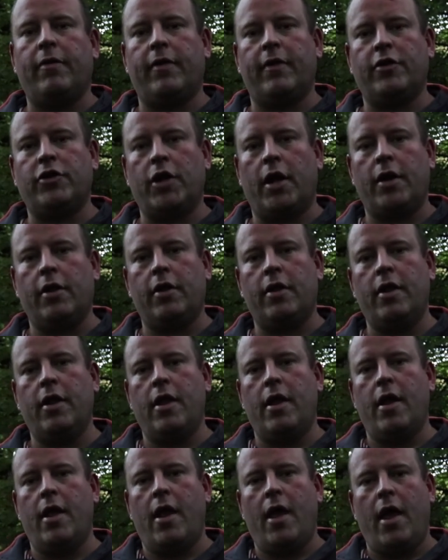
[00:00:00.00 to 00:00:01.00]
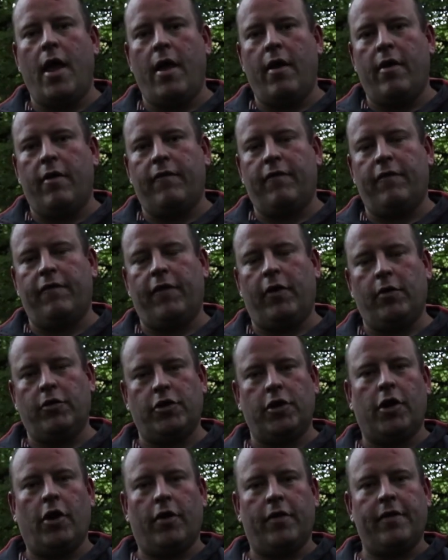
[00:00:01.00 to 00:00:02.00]
to the channel for
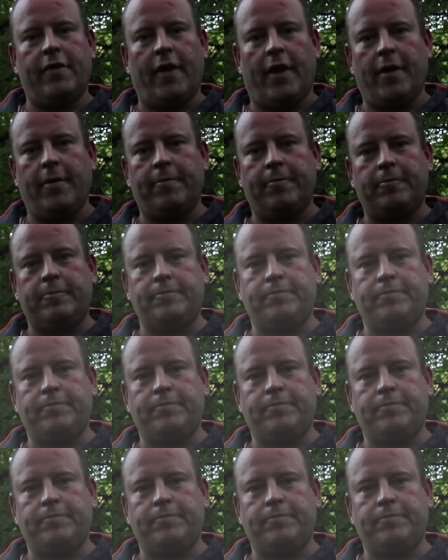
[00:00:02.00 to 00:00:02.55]
future content.